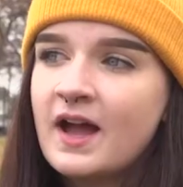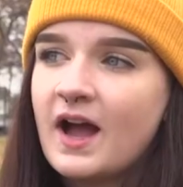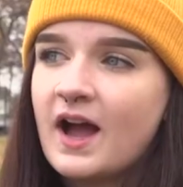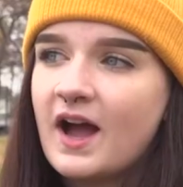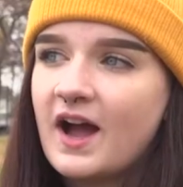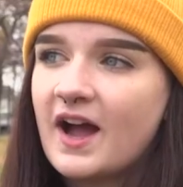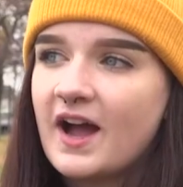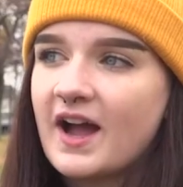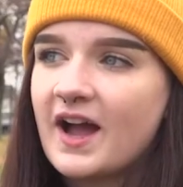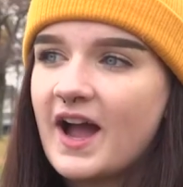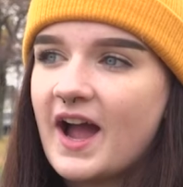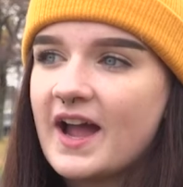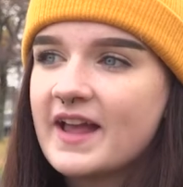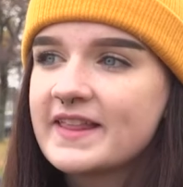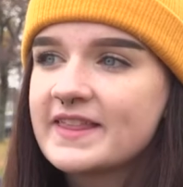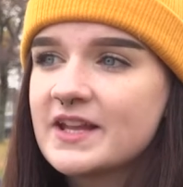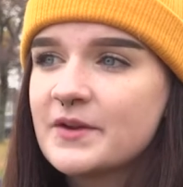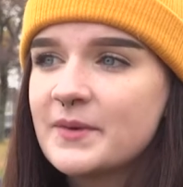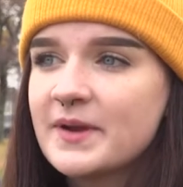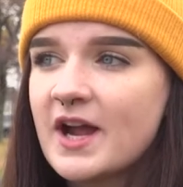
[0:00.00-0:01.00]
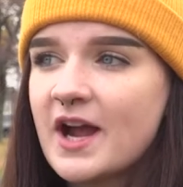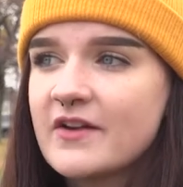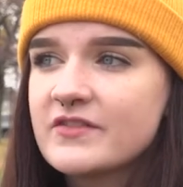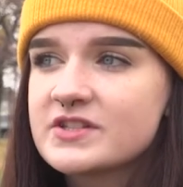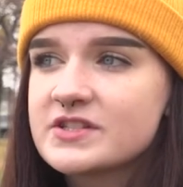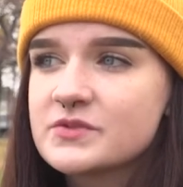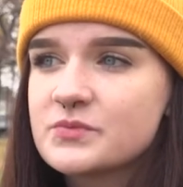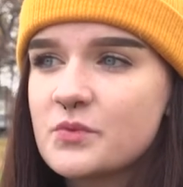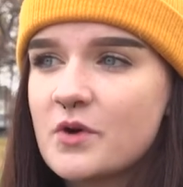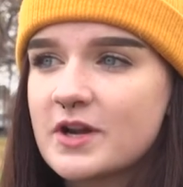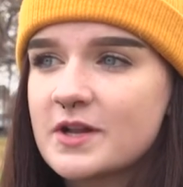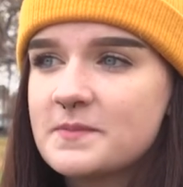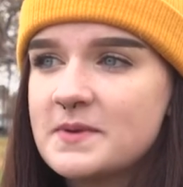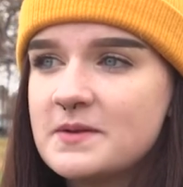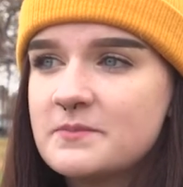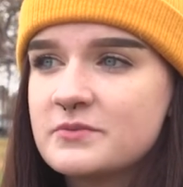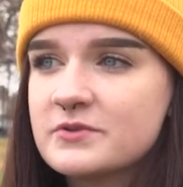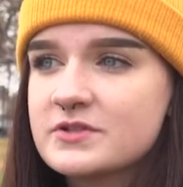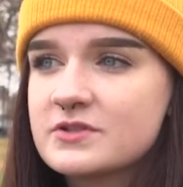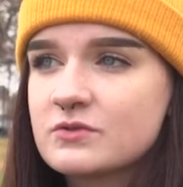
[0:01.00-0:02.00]
Uh, I think we kind of just wanted
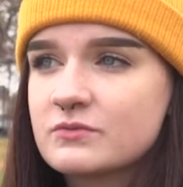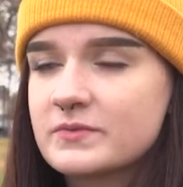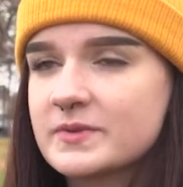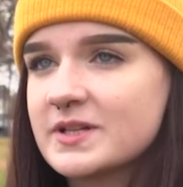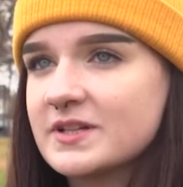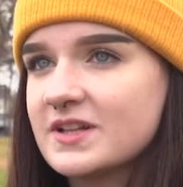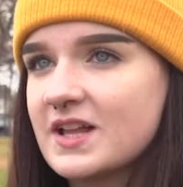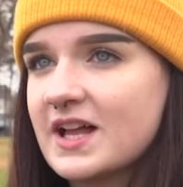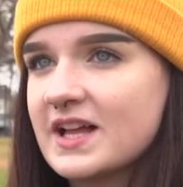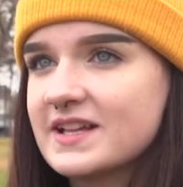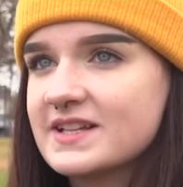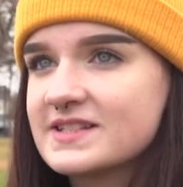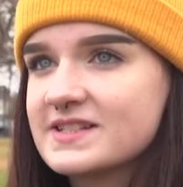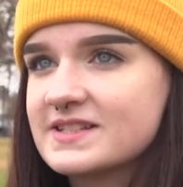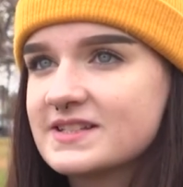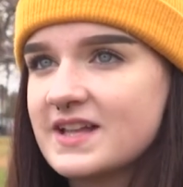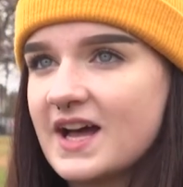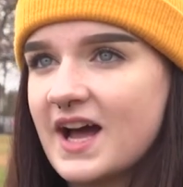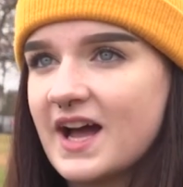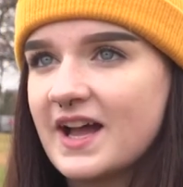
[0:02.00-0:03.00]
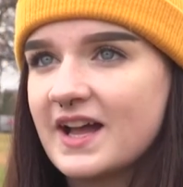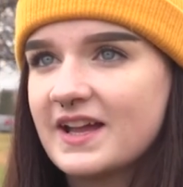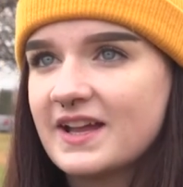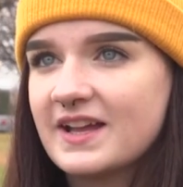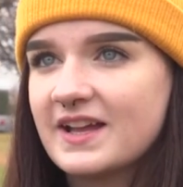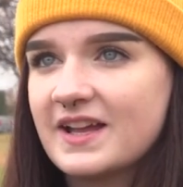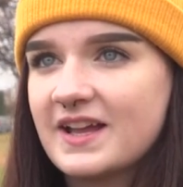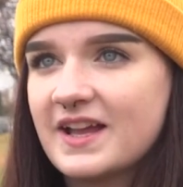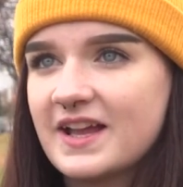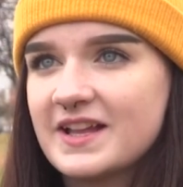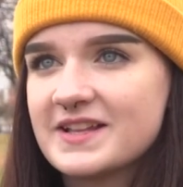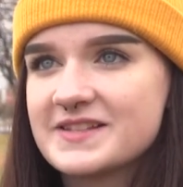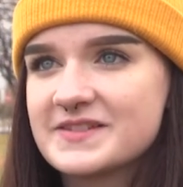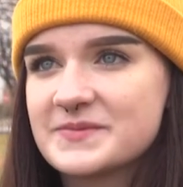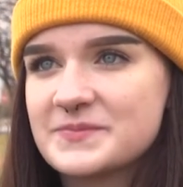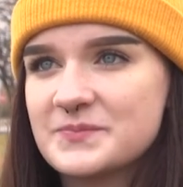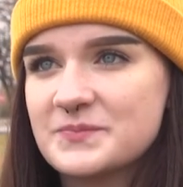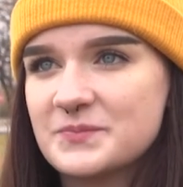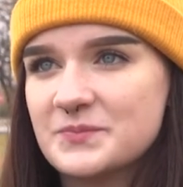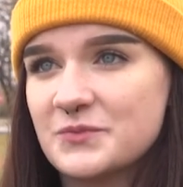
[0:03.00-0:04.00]
people to realize that
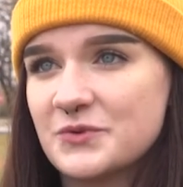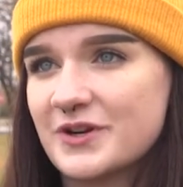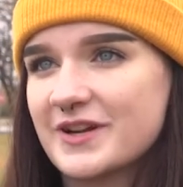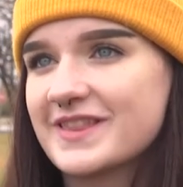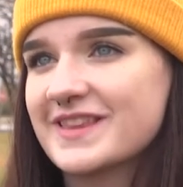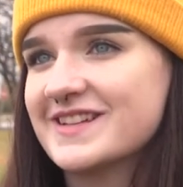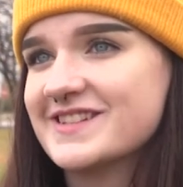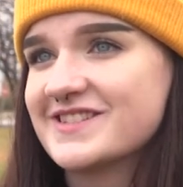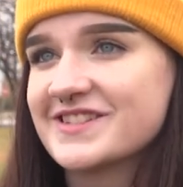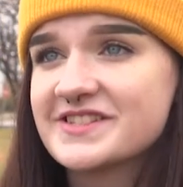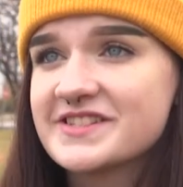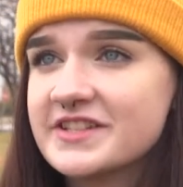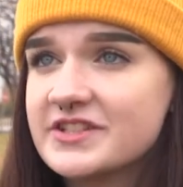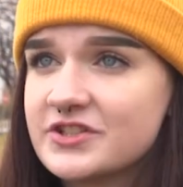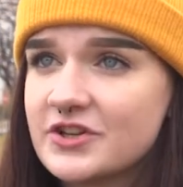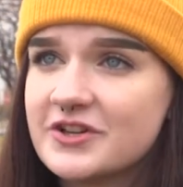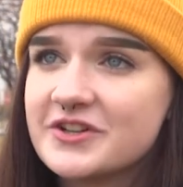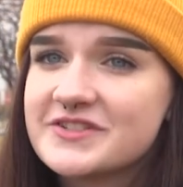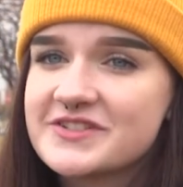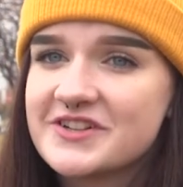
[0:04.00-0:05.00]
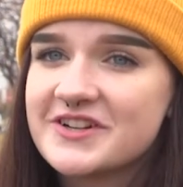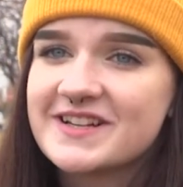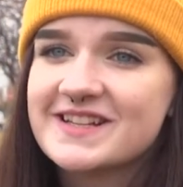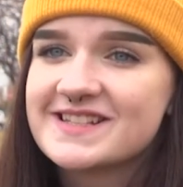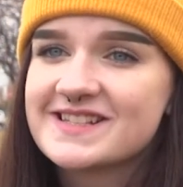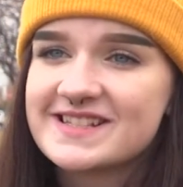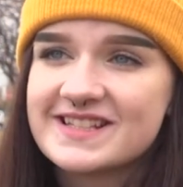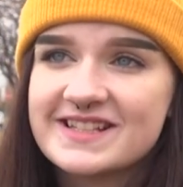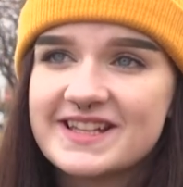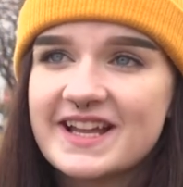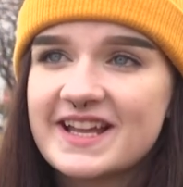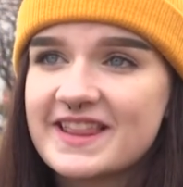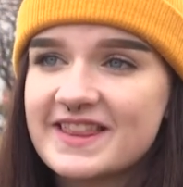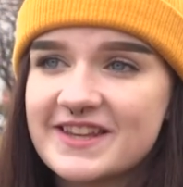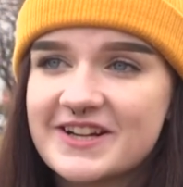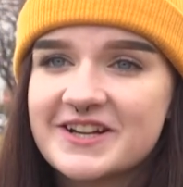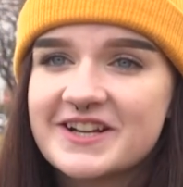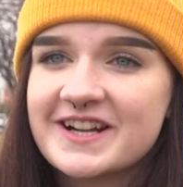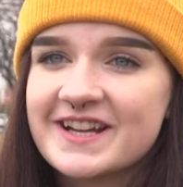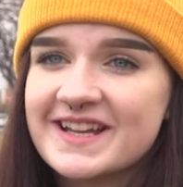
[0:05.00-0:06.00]
it's more than just adults, honestly.
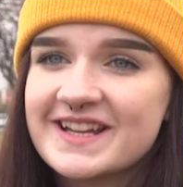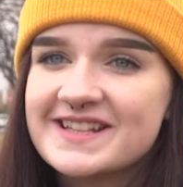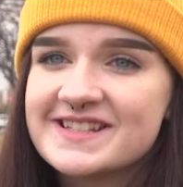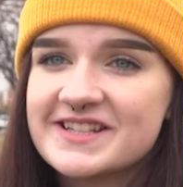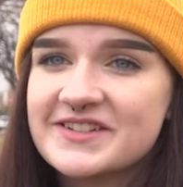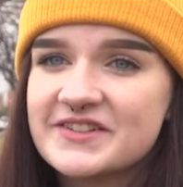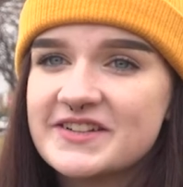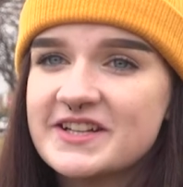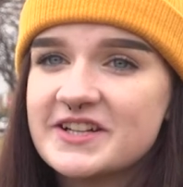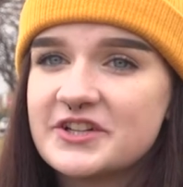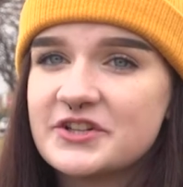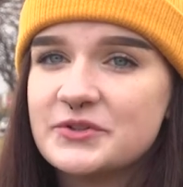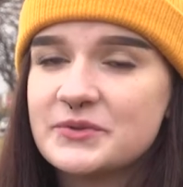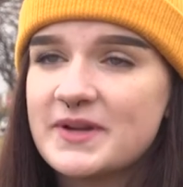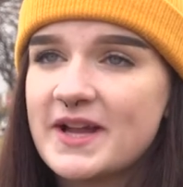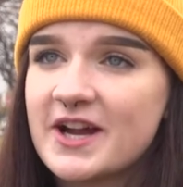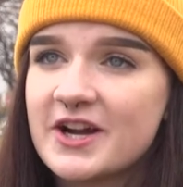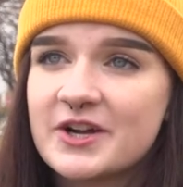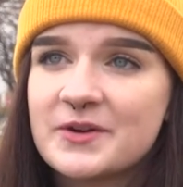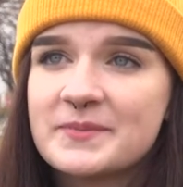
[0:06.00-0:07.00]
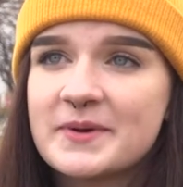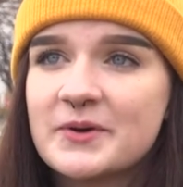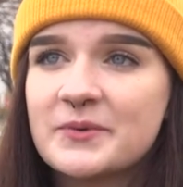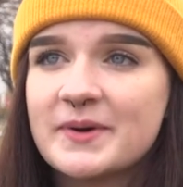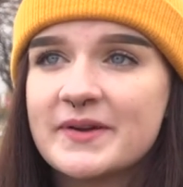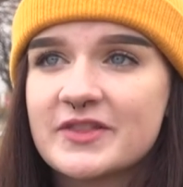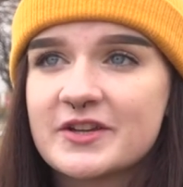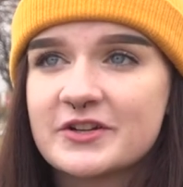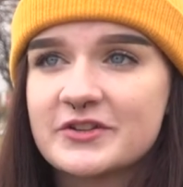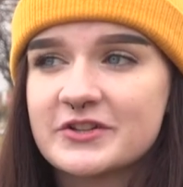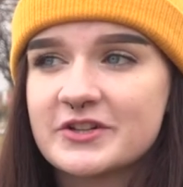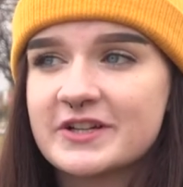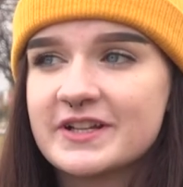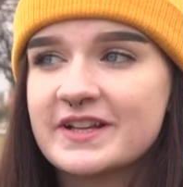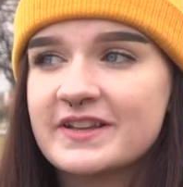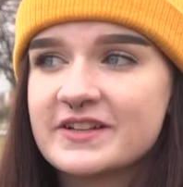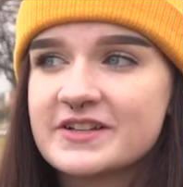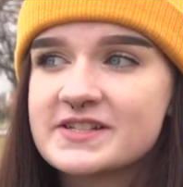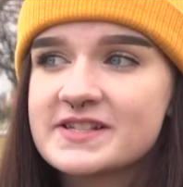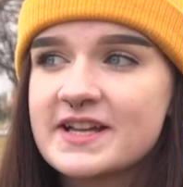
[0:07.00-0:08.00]
Like, there are kids out here who care about what they're
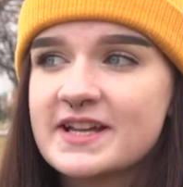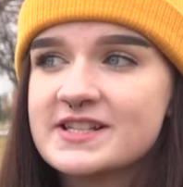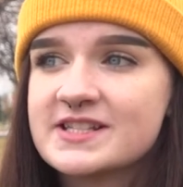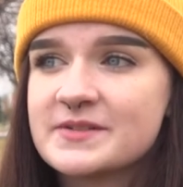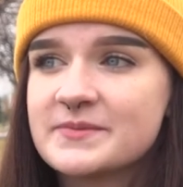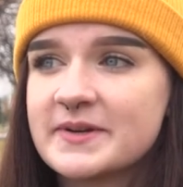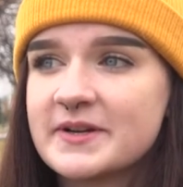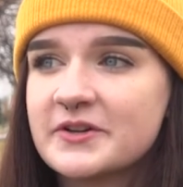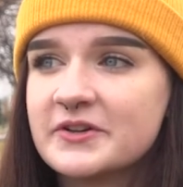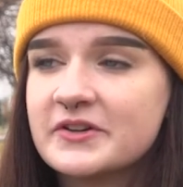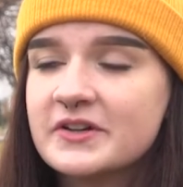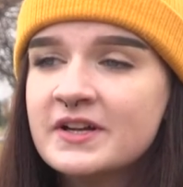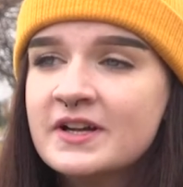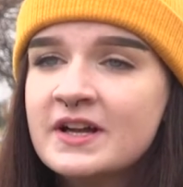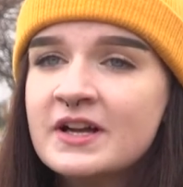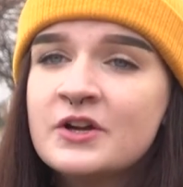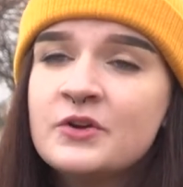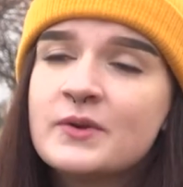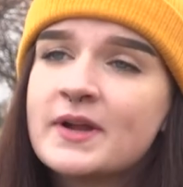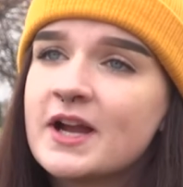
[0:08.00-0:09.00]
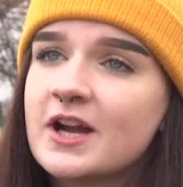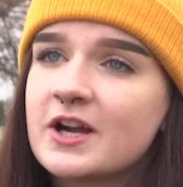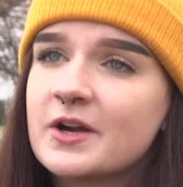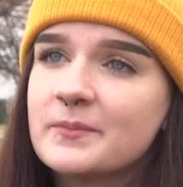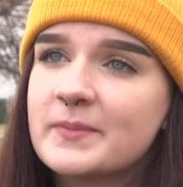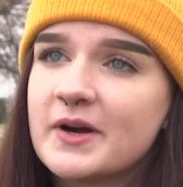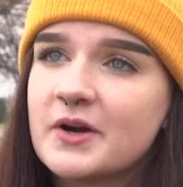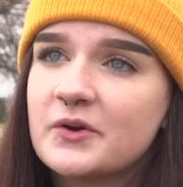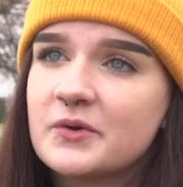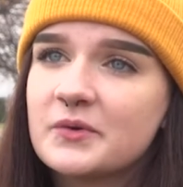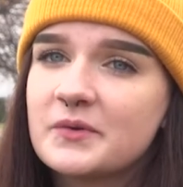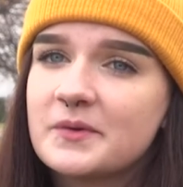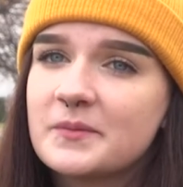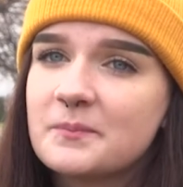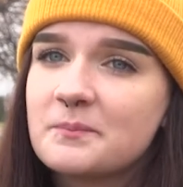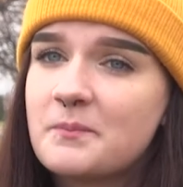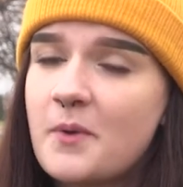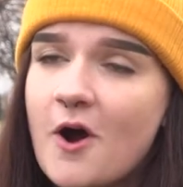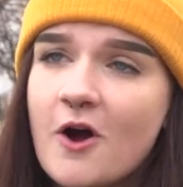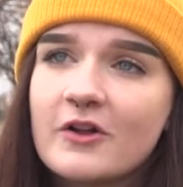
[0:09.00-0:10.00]
learning, and there's kids about who care about
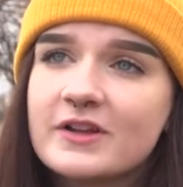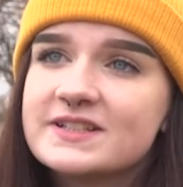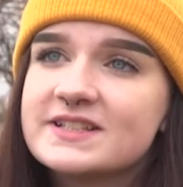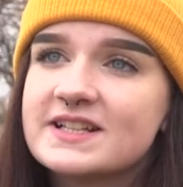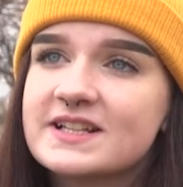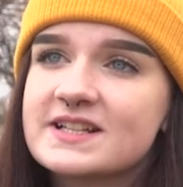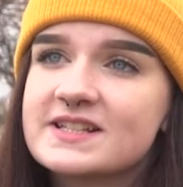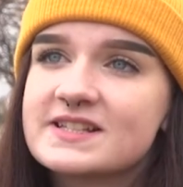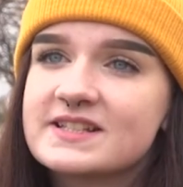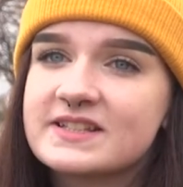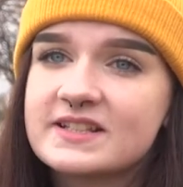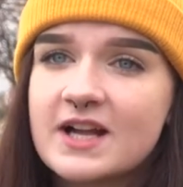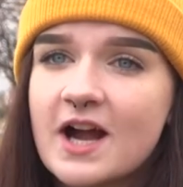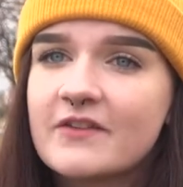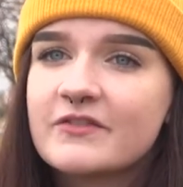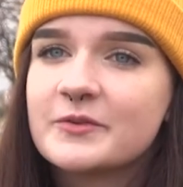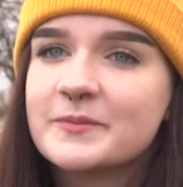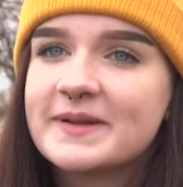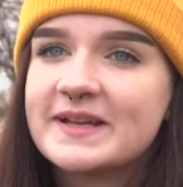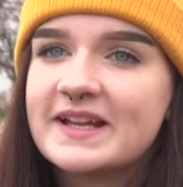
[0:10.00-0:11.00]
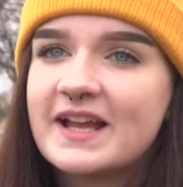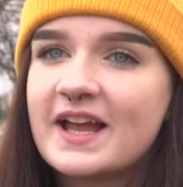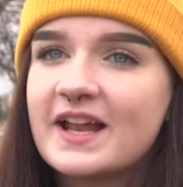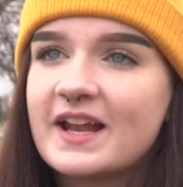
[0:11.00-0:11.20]
politics and the government.